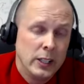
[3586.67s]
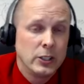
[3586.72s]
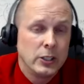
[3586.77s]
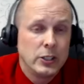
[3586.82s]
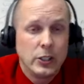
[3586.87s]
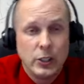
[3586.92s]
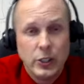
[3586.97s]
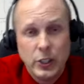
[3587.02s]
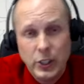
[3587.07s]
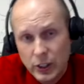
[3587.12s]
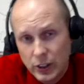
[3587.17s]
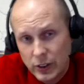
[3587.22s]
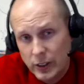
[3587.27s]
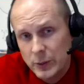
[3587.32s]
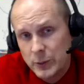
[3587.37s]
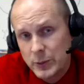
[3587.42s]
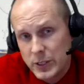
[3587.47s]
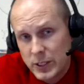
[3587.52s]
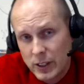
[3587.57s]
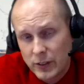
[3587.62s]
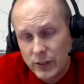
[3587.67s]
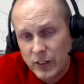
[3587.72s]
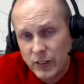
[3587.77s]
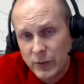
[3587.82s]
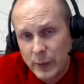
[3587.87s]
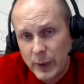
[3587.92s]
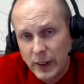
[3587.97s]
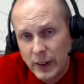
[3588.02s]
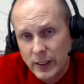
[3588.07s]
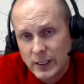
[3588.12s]
to cure himself
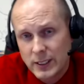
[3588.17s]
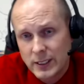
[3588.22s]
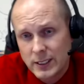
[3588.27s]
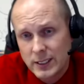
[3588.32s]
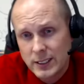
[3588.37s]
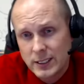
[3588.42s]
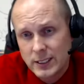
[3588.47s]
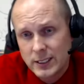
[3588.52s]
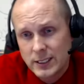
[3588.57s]
of Parkinson's